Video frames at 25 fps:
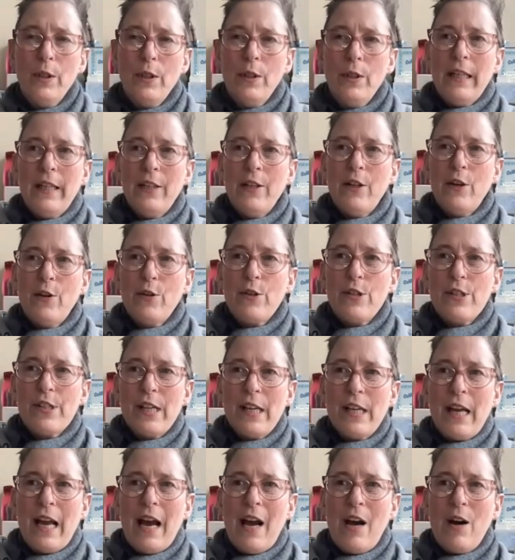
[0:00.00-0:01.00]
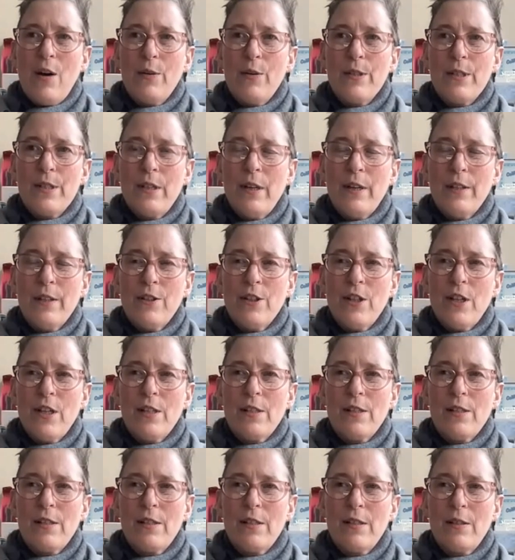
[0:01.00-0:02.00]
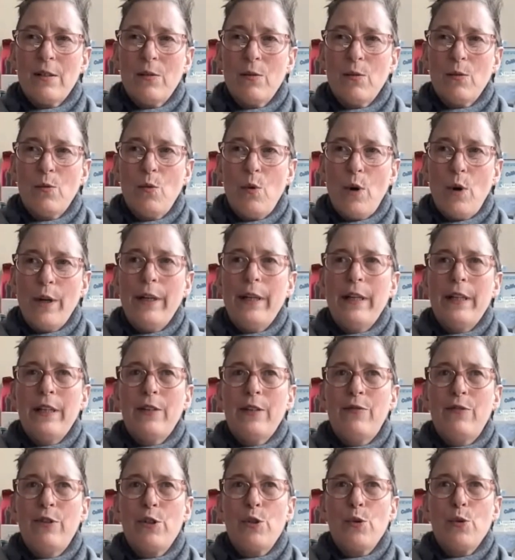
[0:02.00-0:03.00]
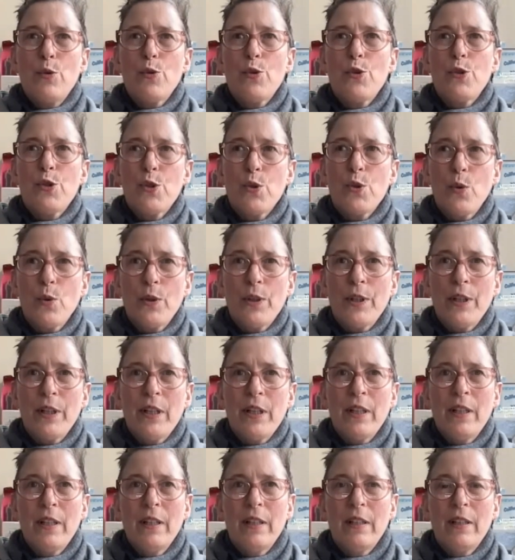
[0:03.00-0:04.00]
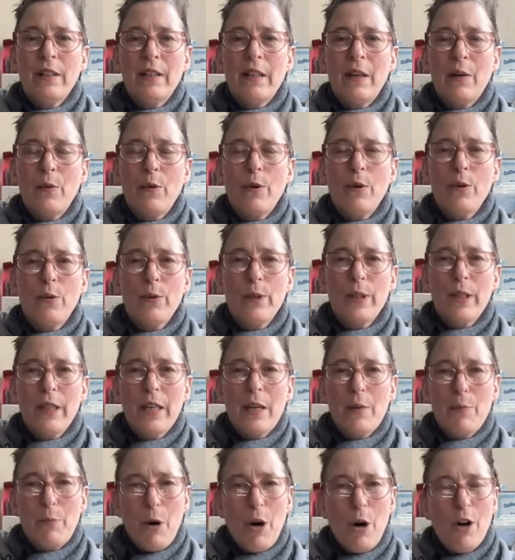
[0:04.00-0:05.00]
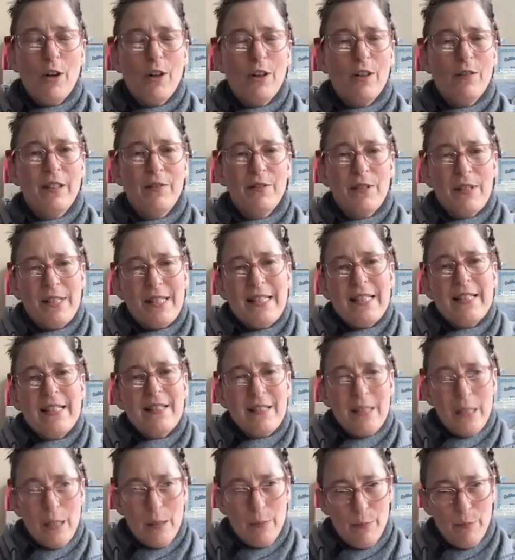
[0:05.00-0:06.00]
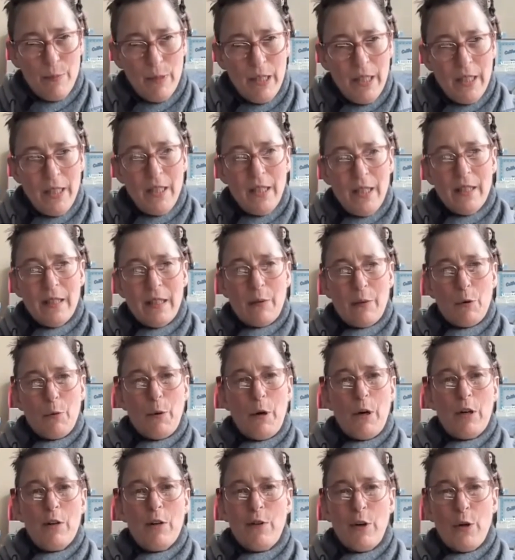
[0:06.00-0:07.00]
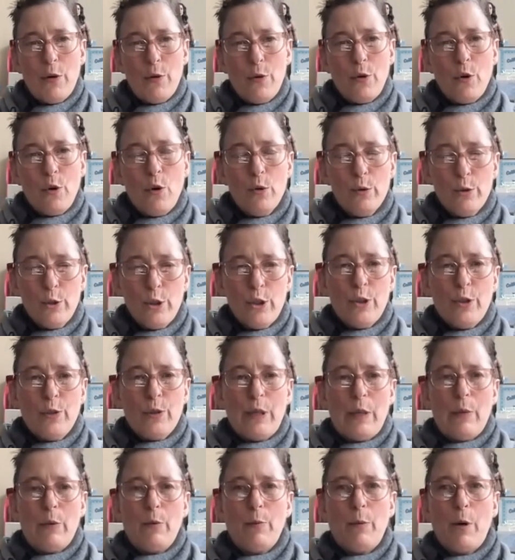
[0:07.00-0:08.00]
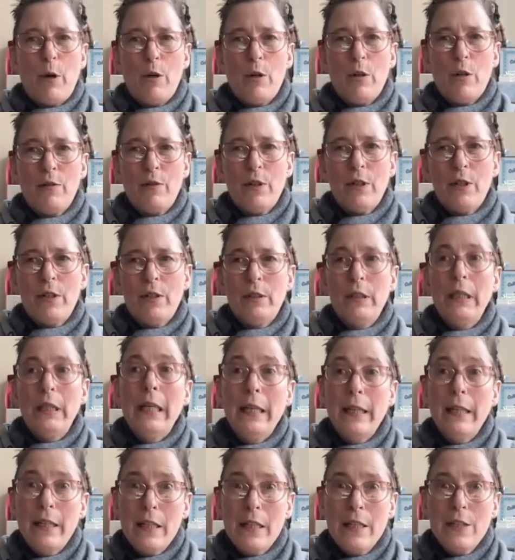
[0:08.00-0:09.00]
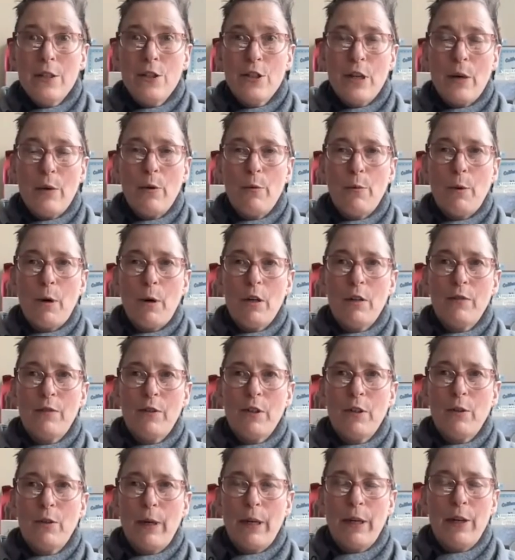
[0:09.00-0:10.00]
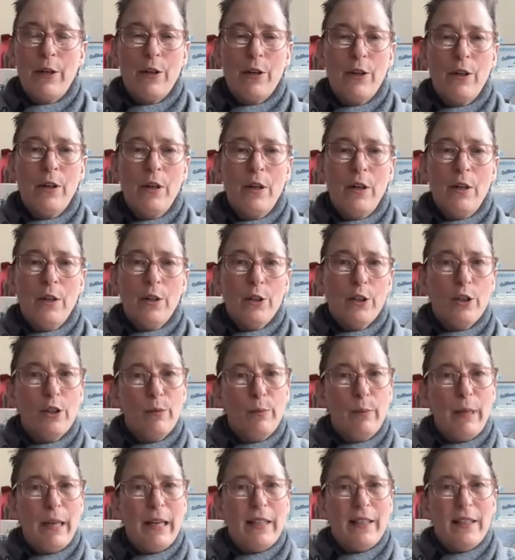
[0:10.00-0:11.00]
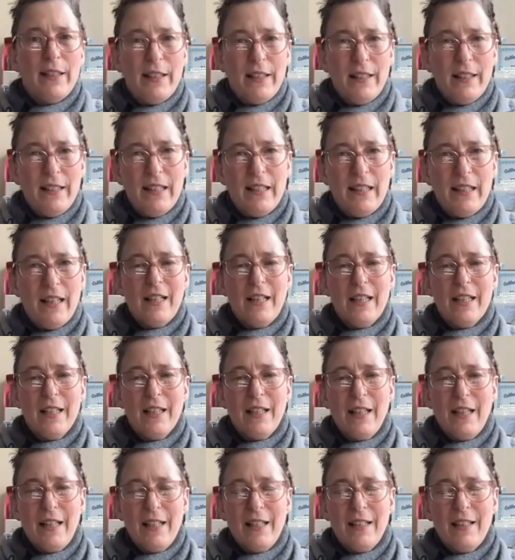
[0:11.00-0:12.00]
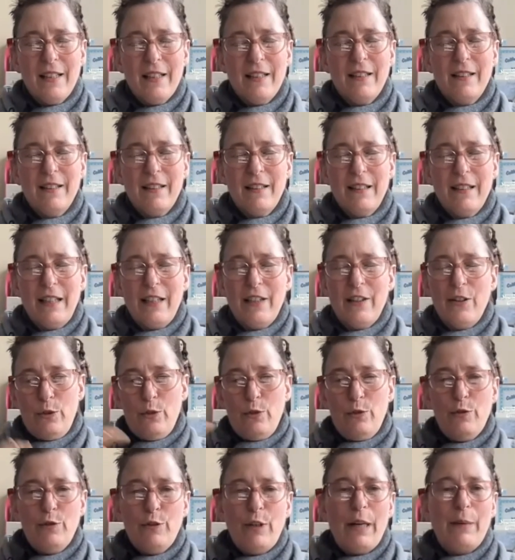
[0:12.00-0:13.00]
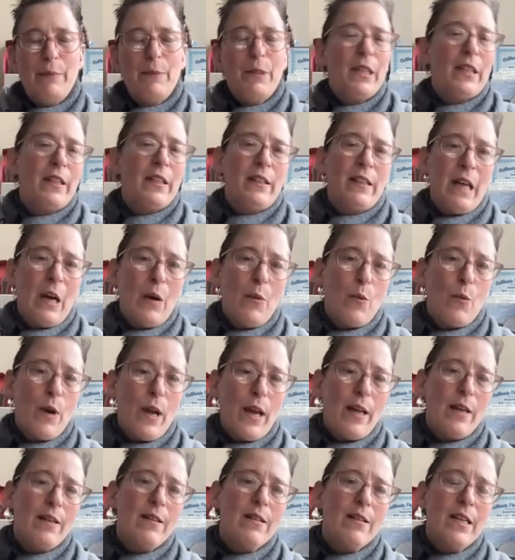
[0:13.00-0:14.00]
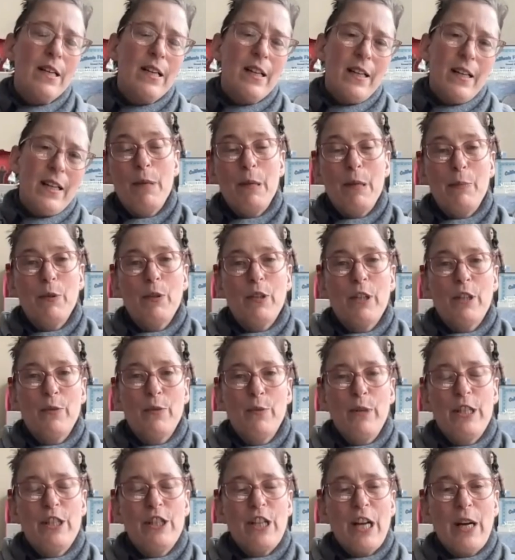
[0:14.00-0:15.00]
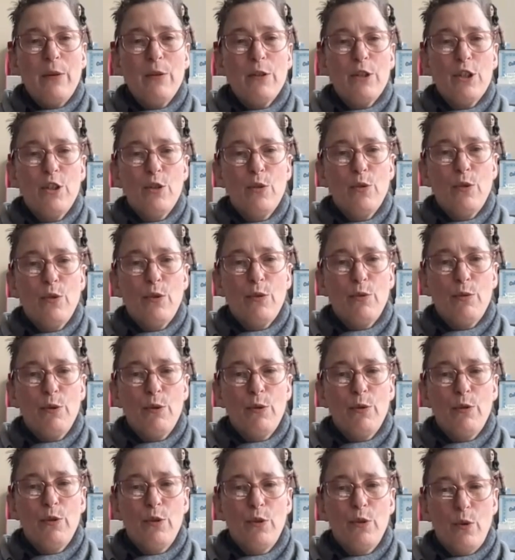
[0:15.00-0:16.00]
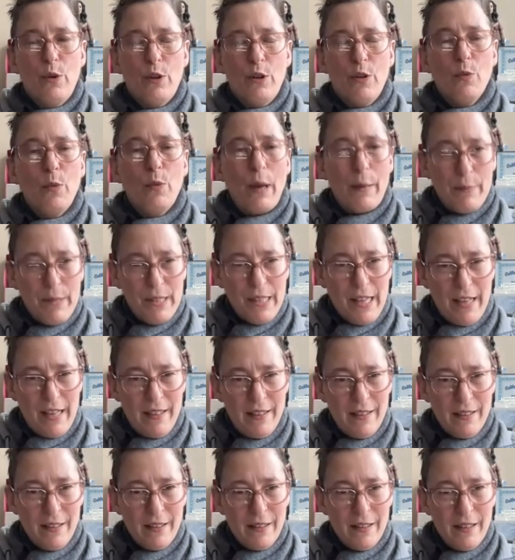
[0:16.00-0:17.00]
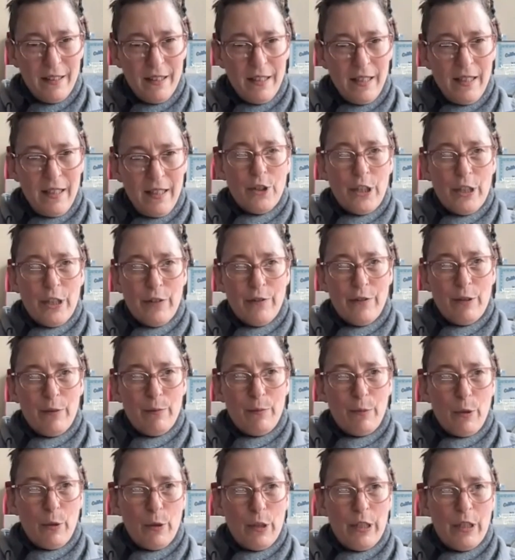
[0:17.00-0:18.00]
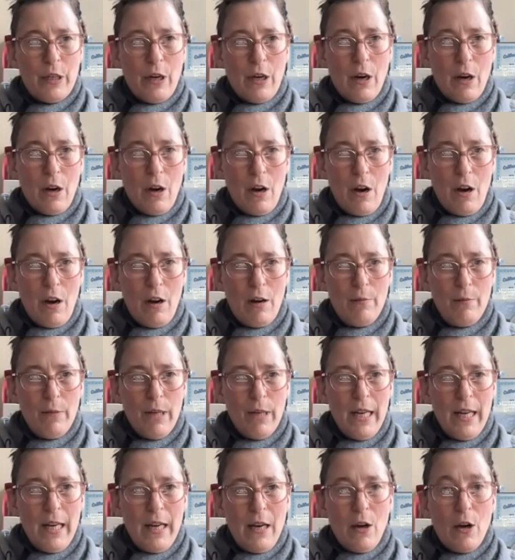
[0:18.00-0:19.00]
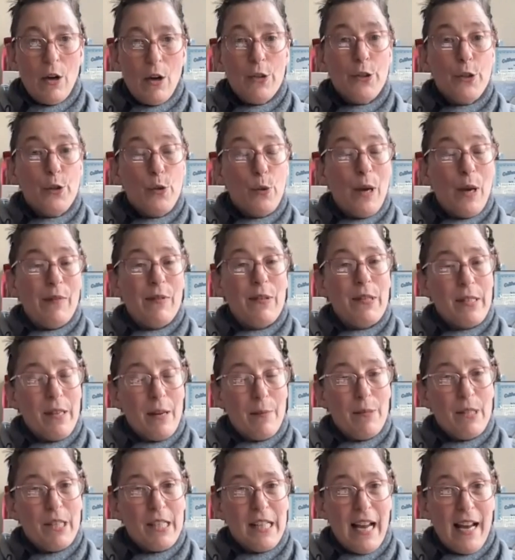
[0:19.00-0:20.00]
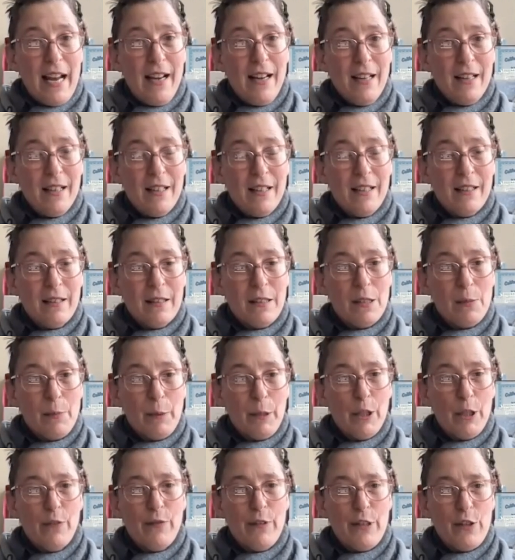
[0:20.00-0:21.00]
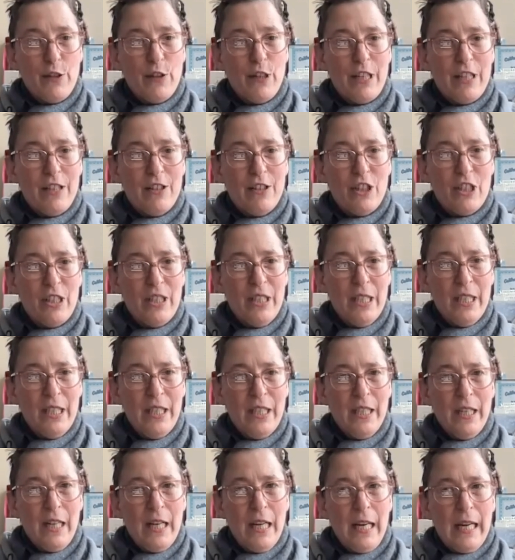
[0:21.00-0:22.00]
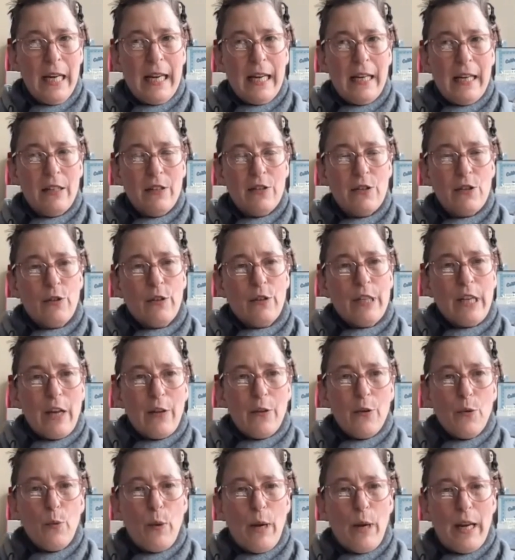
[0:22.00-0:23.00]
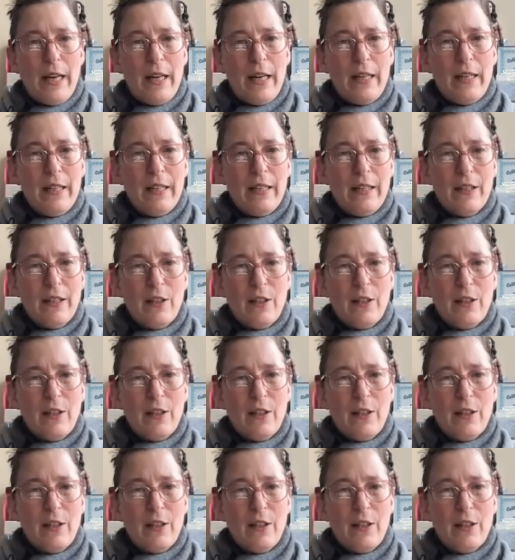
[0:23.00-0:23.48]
And noticing how it's not just one individual story, that we're really a part of a system, that we're part of our own culture, that we're part of a lineage, that we're part of a greater humanity. I like that you framed it in that way. People can reach out to you through your website, jenniferbrowdy.com. Also, you have a Substack, The Spirit of Education. And is there any other way?